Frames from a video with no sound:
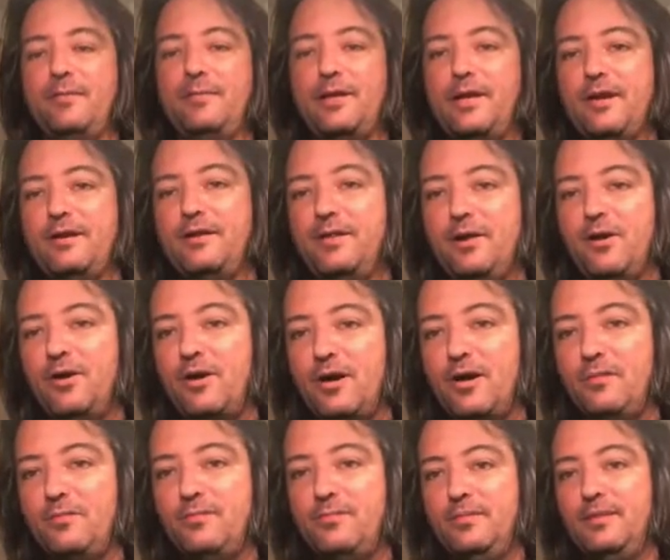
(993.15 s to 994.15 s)
Grabbing onto
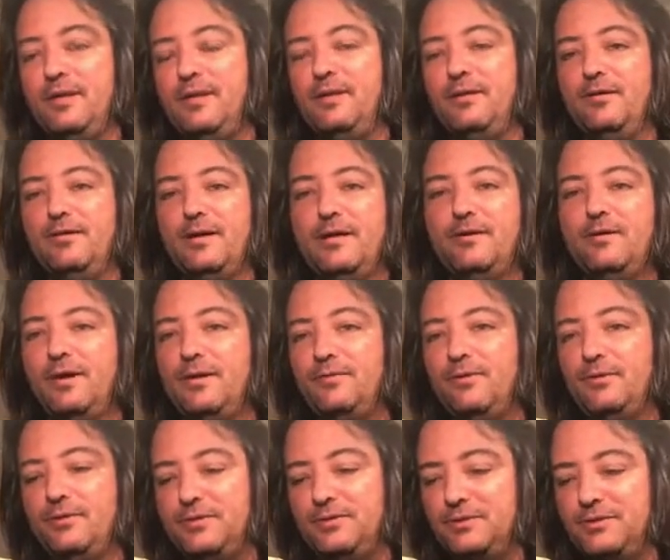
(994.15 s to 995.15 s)
the arm, I
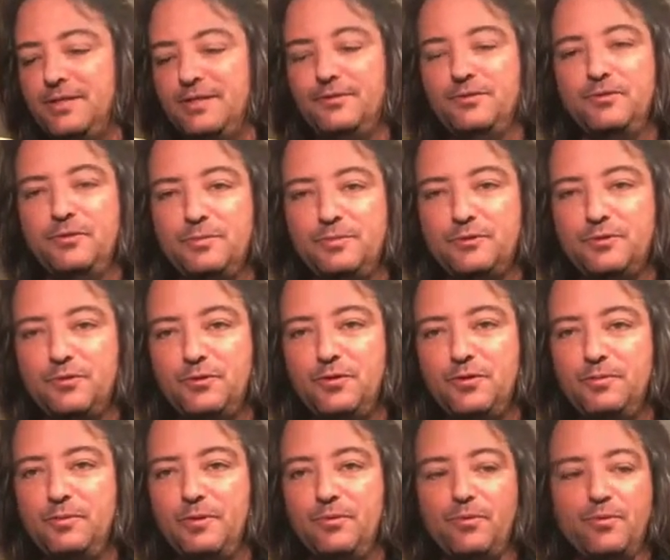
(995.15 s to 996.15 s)
know on-road uses like a
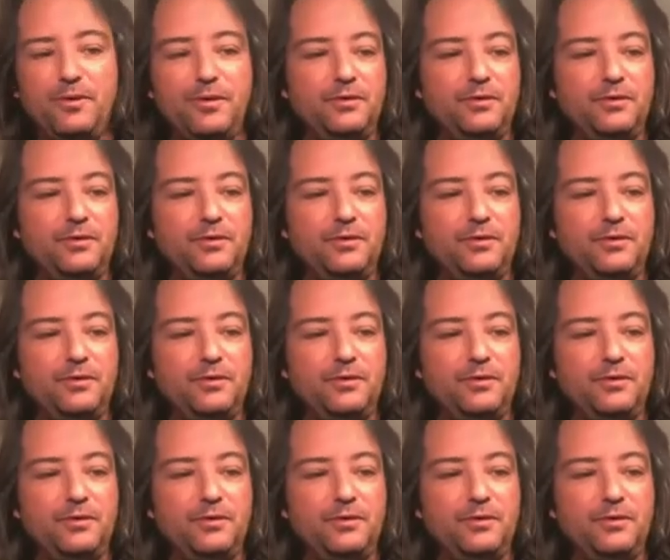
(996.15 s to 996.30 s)
droop screw,